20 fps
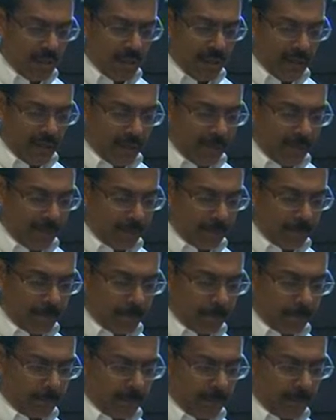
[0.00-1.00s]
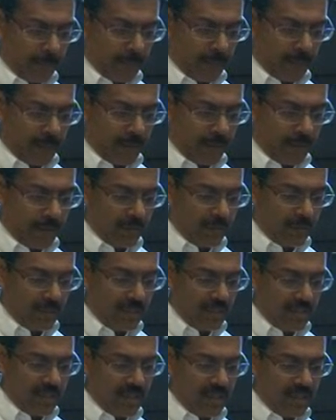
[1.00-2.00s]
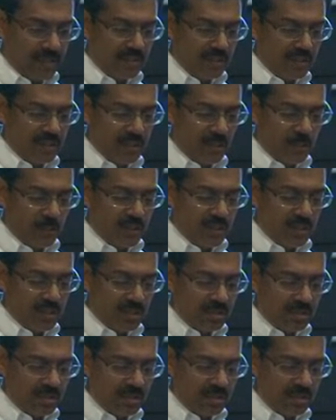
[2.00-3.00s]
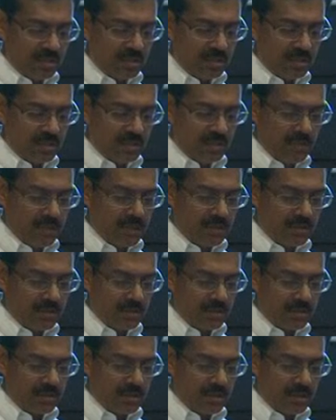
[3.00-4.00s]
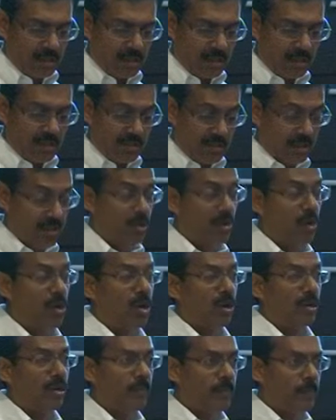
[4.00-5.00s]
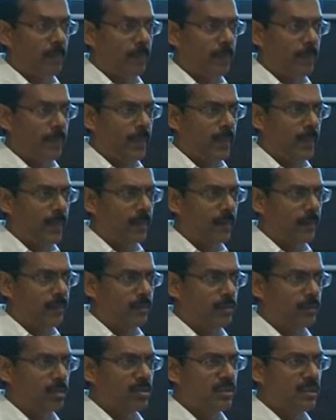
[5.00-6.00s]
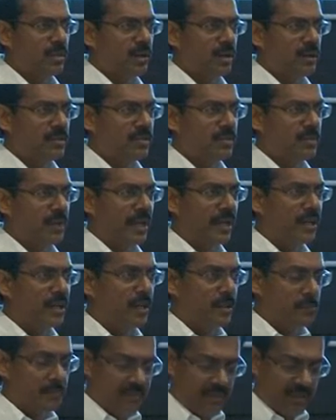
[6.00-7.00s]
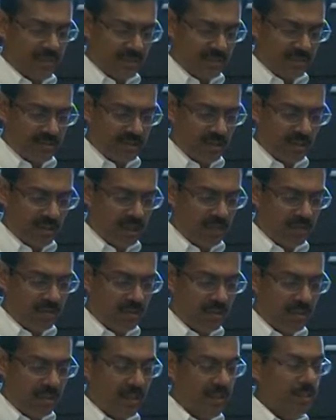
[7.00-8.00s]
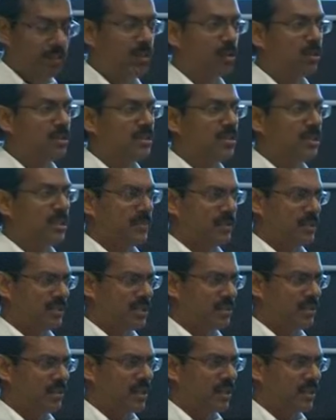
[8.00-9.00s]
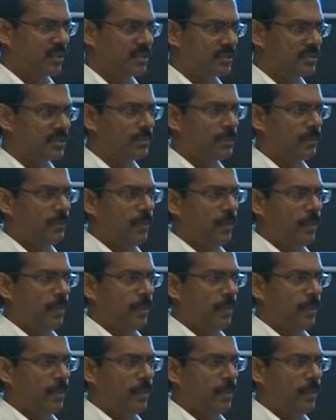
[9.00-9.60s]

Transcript: And the other thing which is still on, though there are some hiccups, is around the growth in emerging markets.